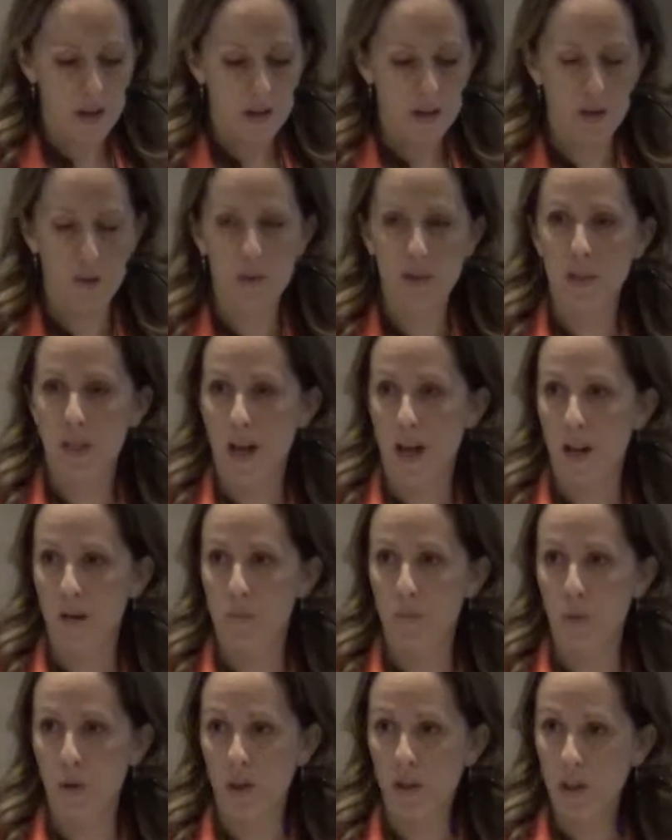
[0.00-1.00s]
There was not a
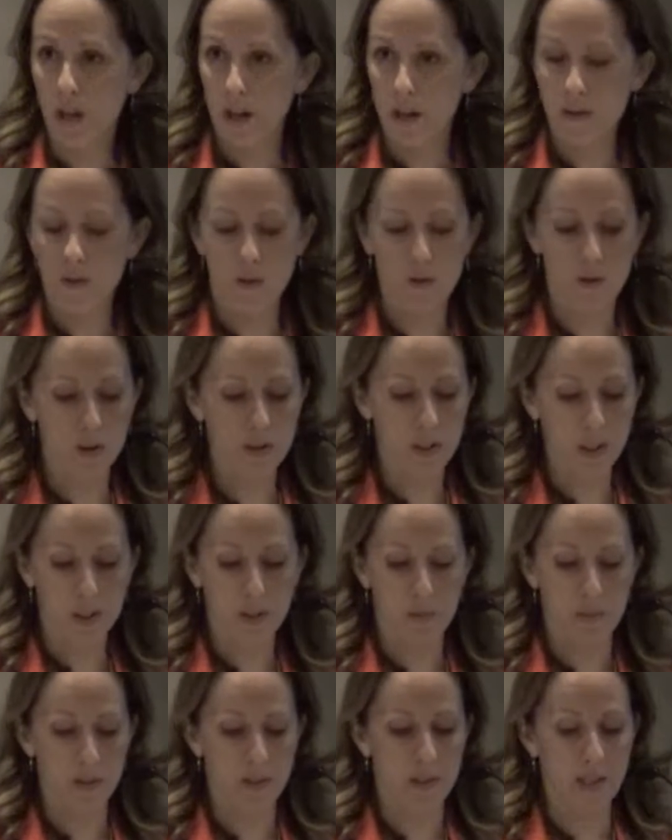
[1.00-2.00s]
book or
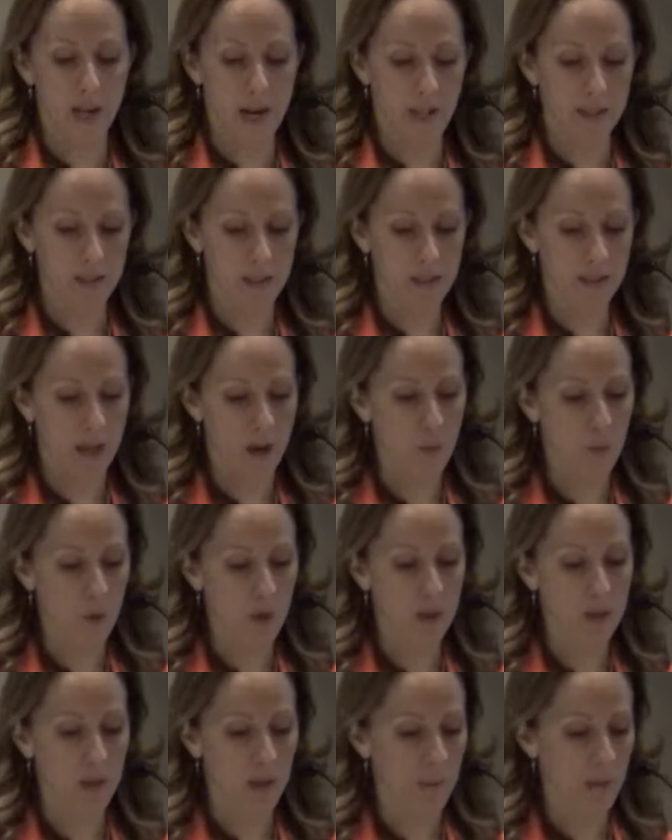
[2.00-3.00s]
discipline tactic that
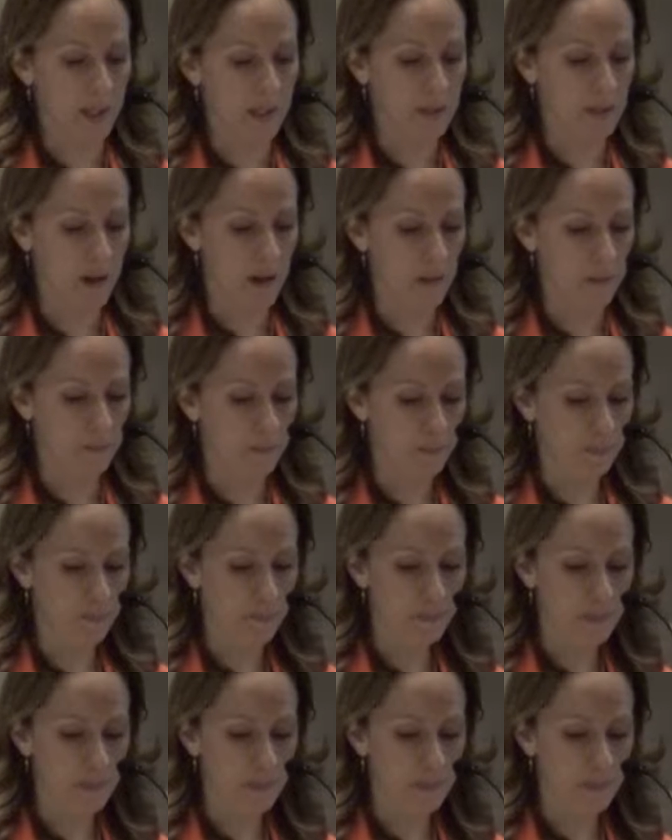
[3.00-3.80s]
worked on my son.